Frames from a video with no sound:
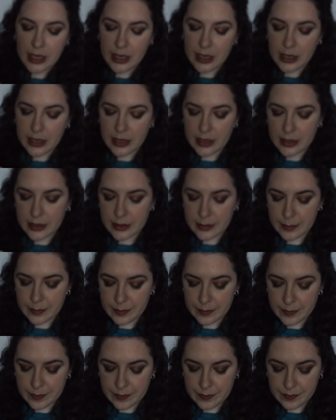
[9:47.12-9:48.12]

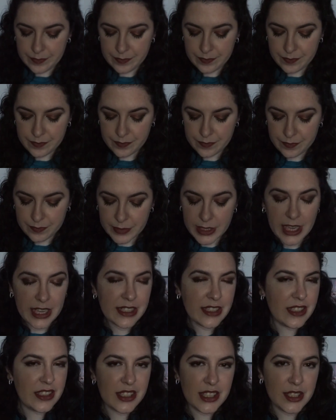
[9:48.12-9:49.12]
Yeah, I
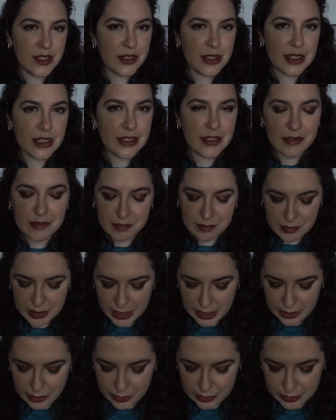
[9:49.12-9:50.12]
didn't use it
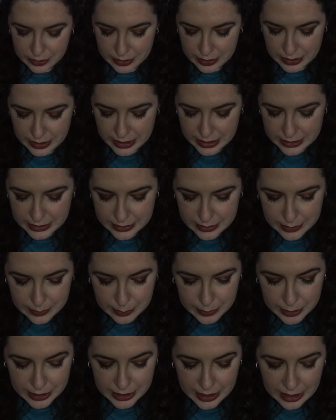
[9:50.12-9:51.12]
at all in the last
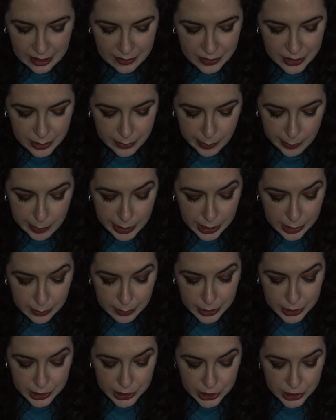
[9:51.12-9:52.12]
month. I haven't done my makeup
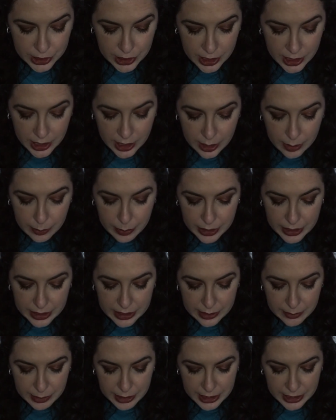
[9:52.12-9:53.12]
much. But
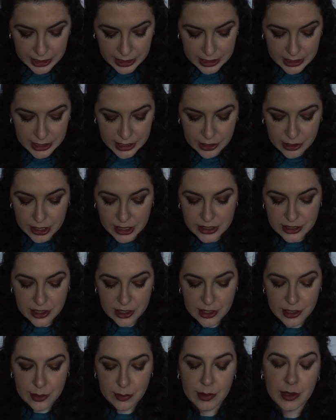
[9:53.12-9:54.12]
in the beginning of the year, I
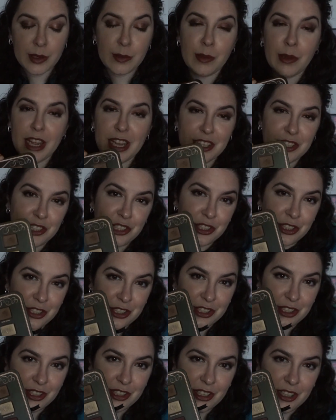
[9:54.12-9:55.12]
started with Black
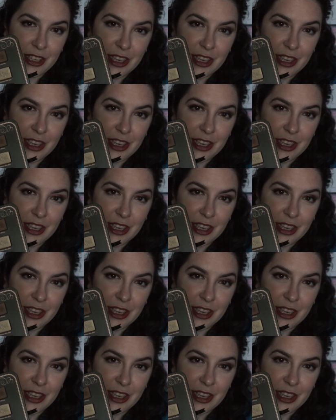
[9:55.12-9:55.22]
Sugar